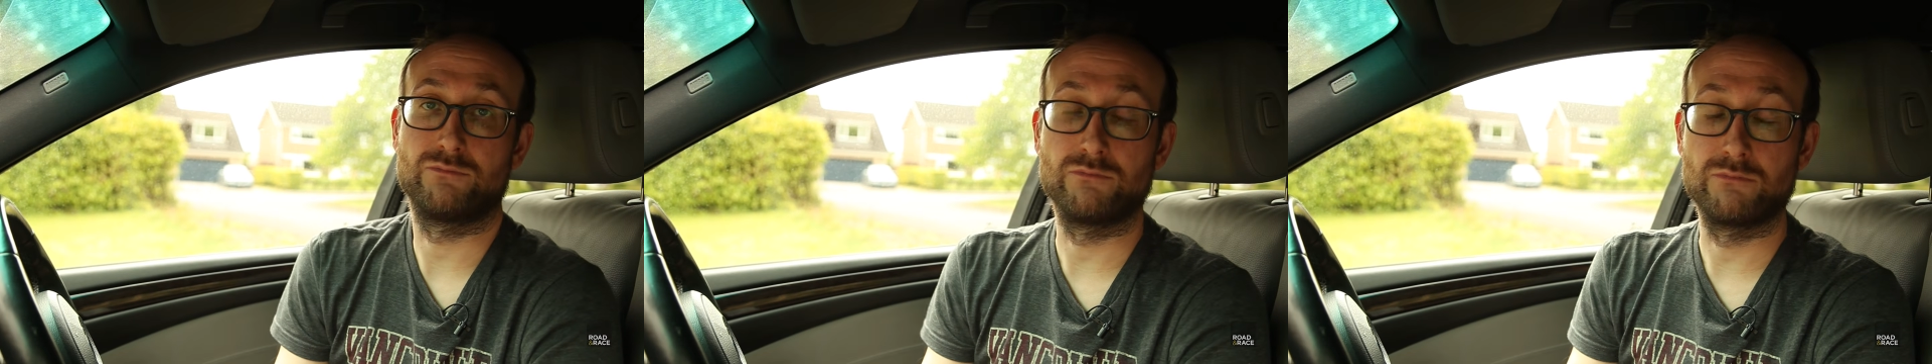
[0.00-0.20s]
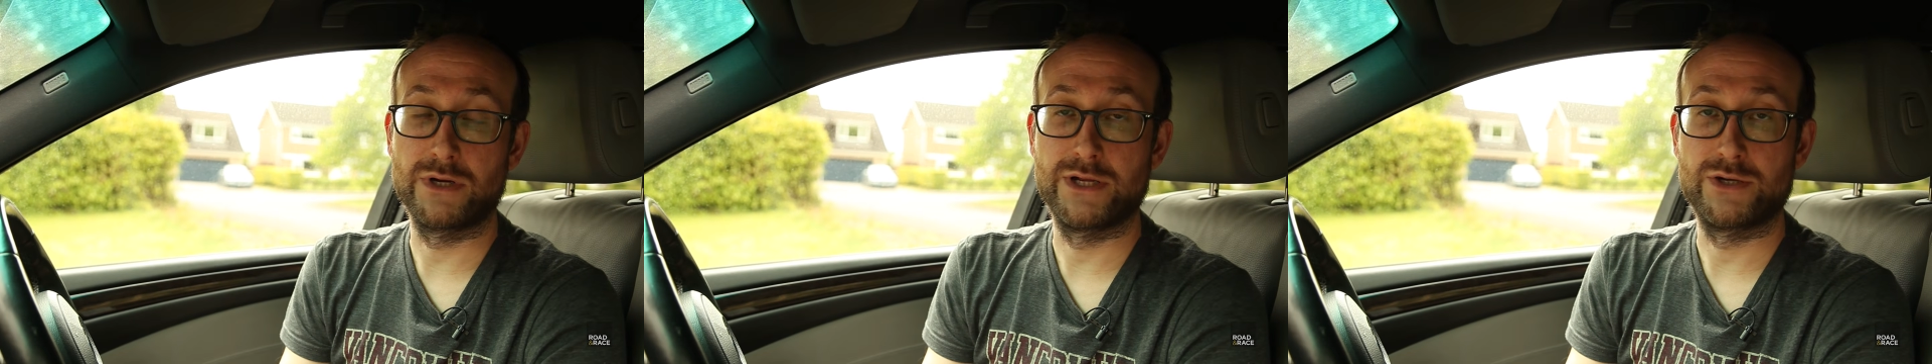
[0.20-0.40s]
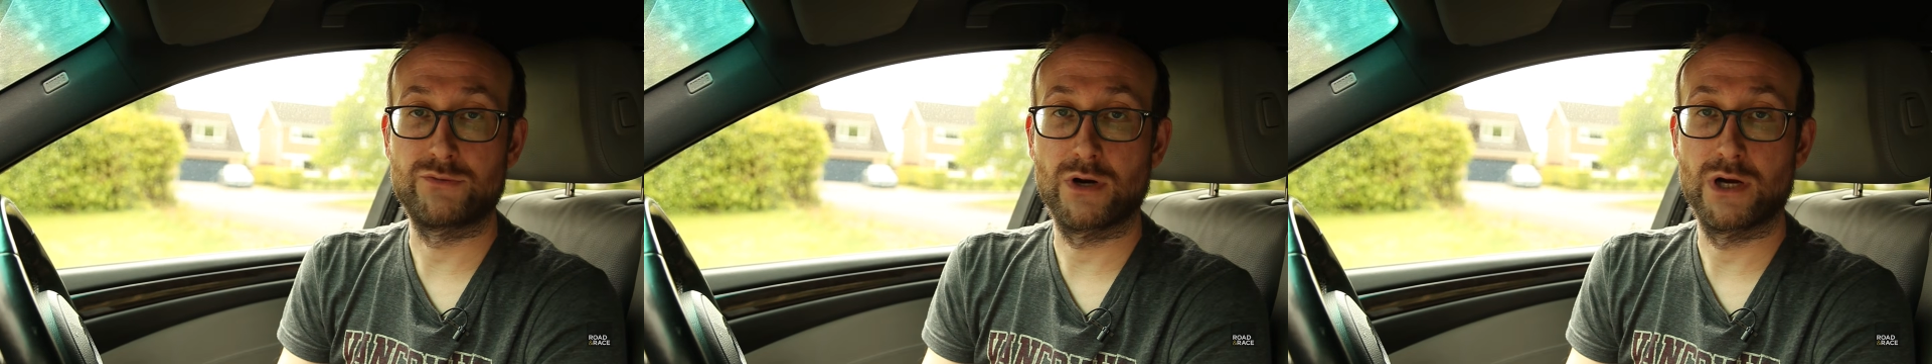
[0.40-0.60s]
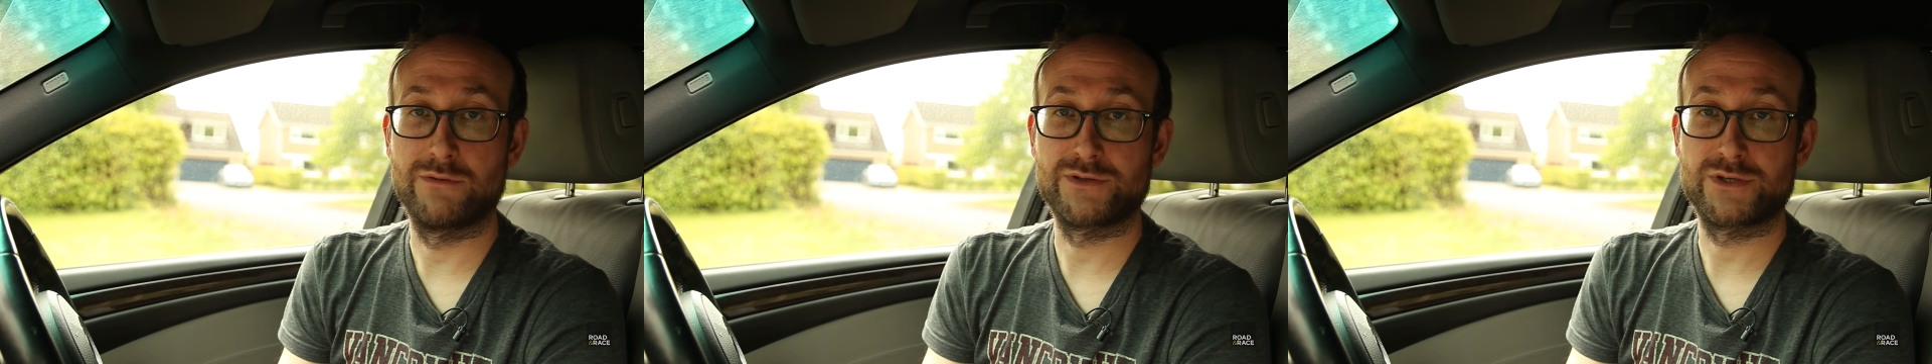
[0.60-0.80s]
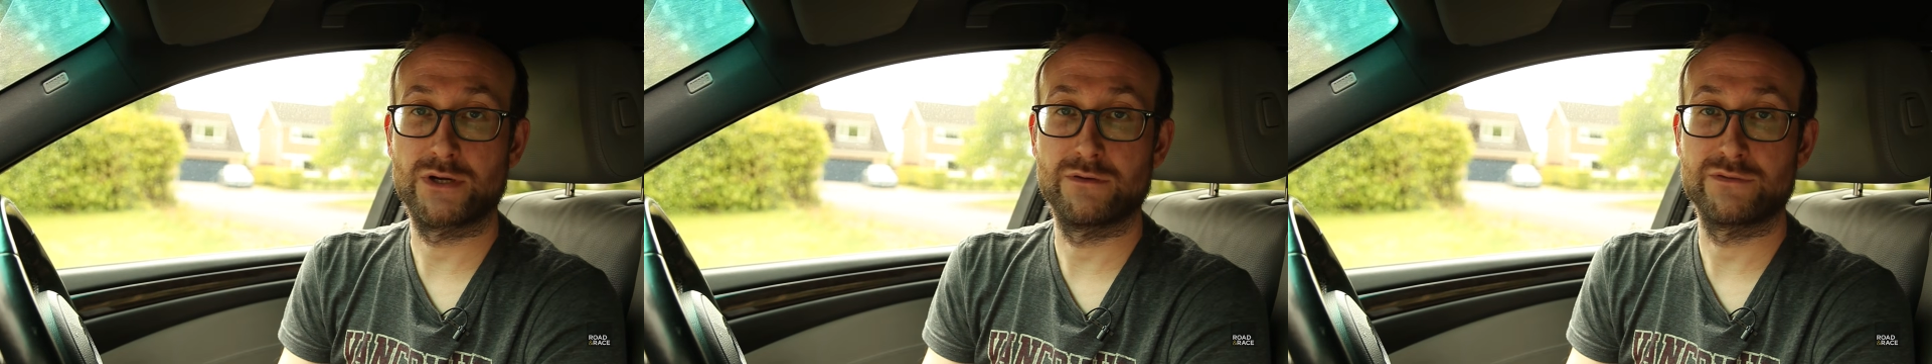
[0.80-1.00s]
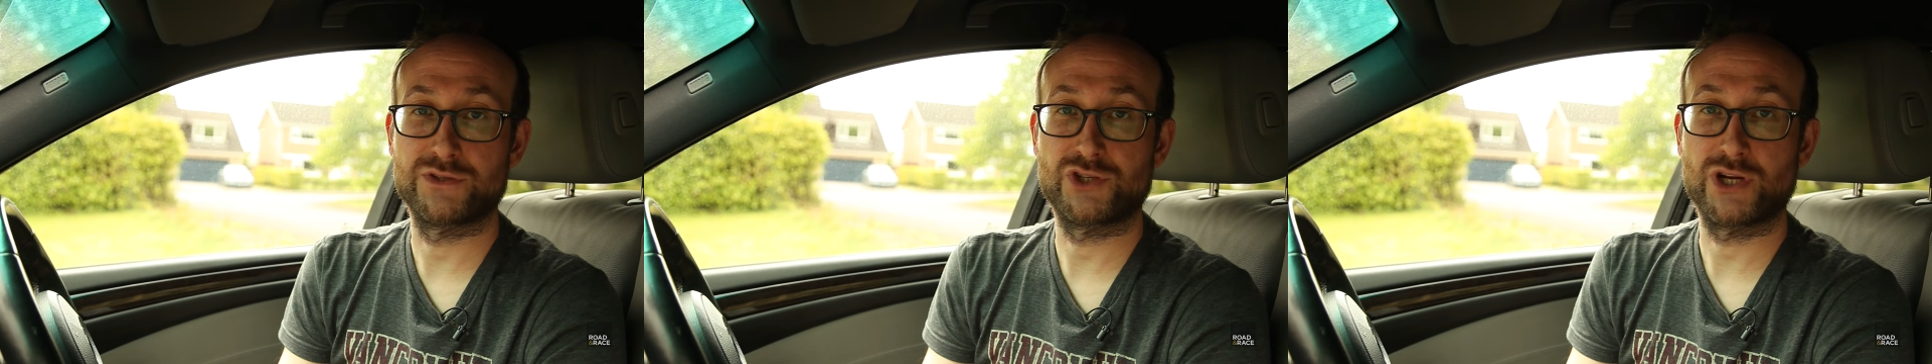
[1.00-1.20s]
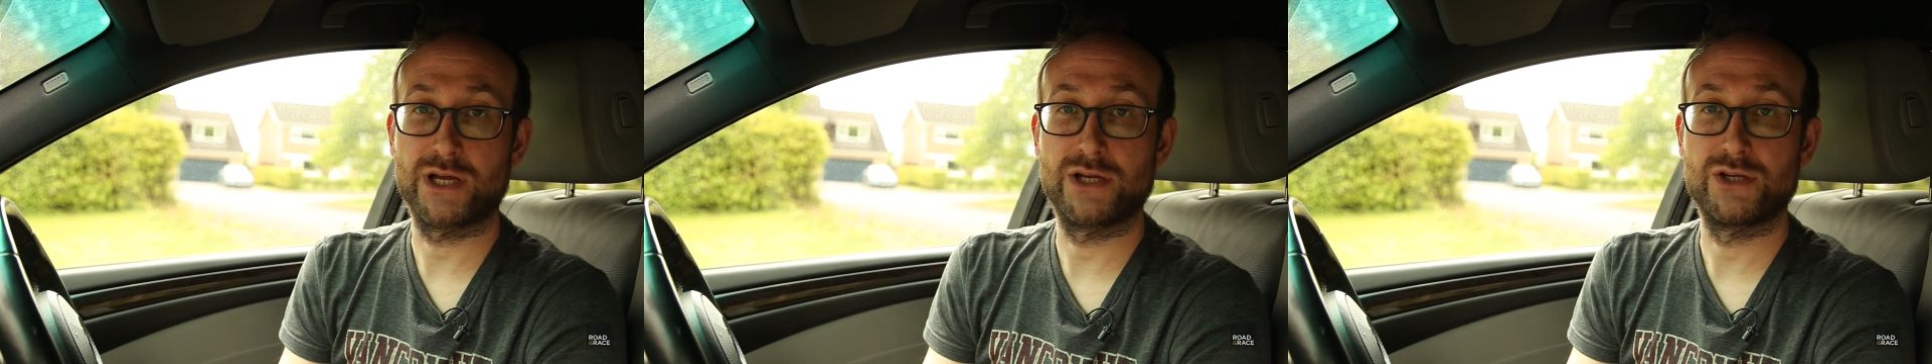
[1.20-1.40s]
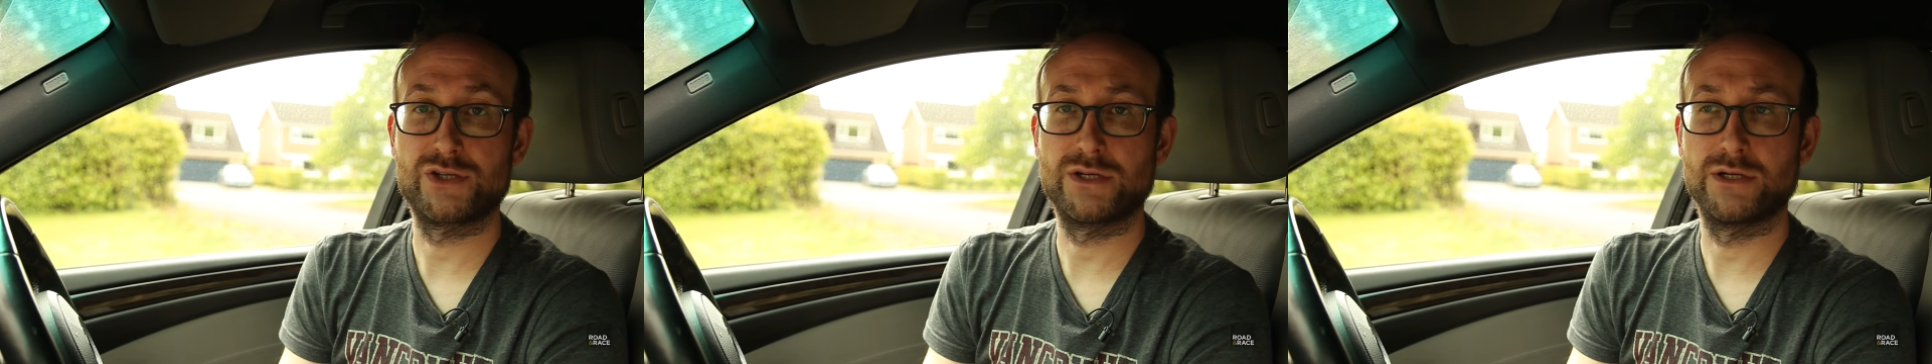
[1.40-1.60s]
rear drive shafts
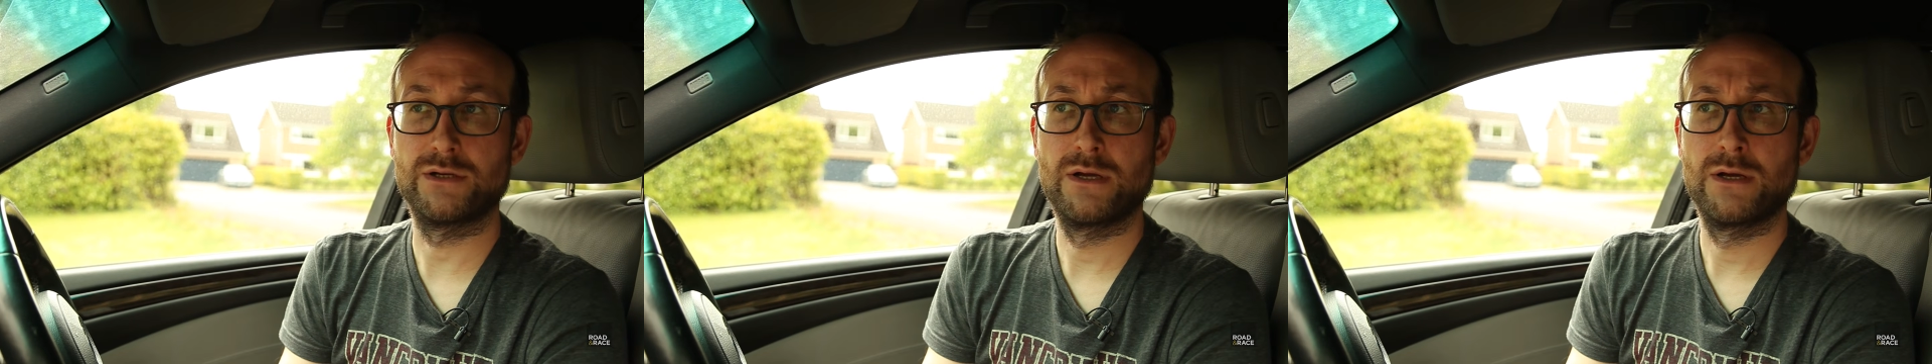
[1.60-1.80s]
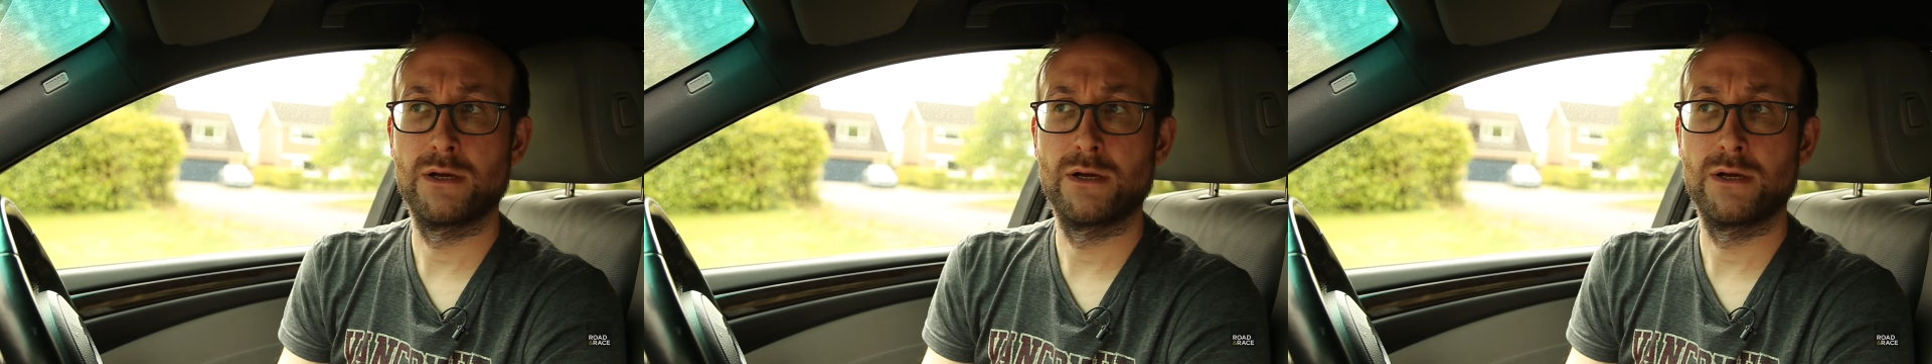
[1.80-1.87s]
changed, and